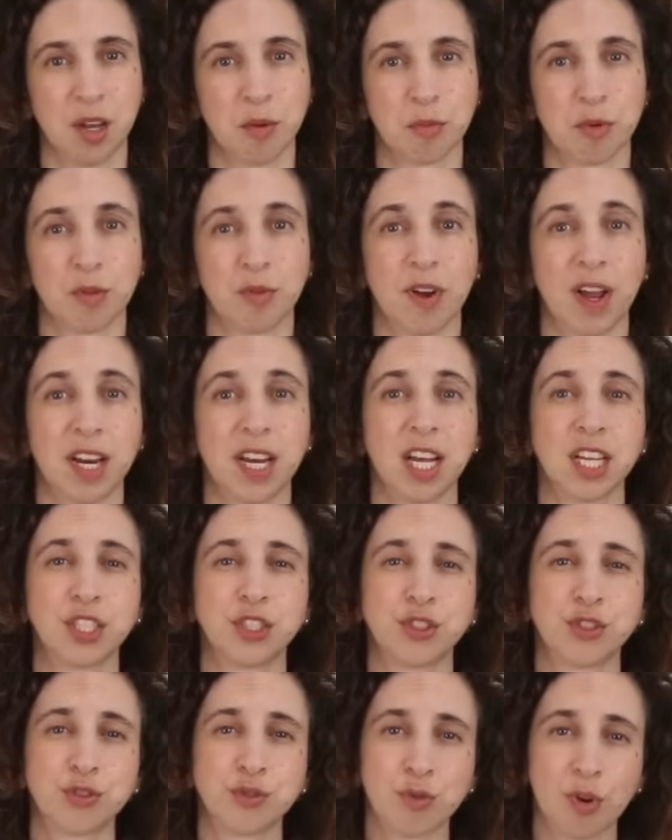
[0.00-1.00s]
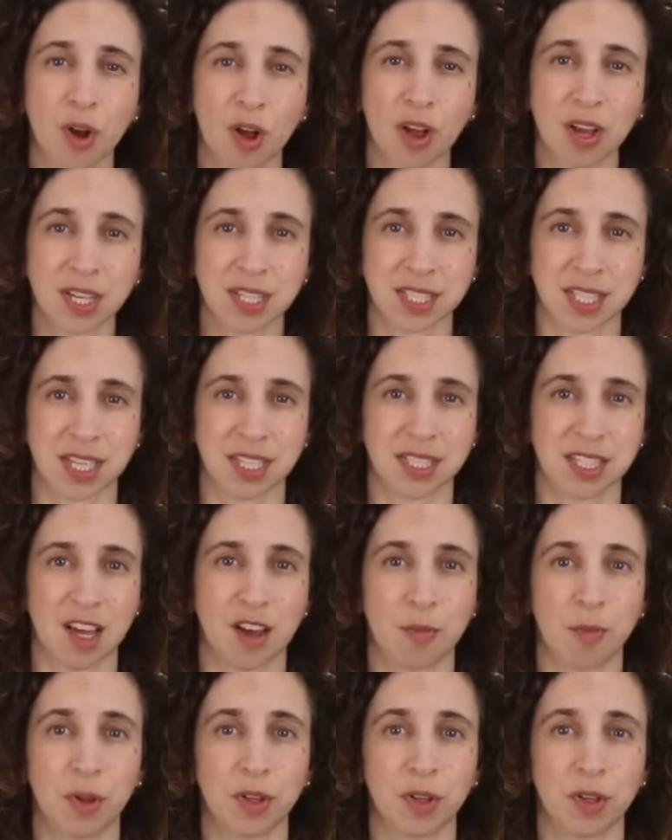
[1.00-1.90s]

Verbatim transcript: provide a strong sense of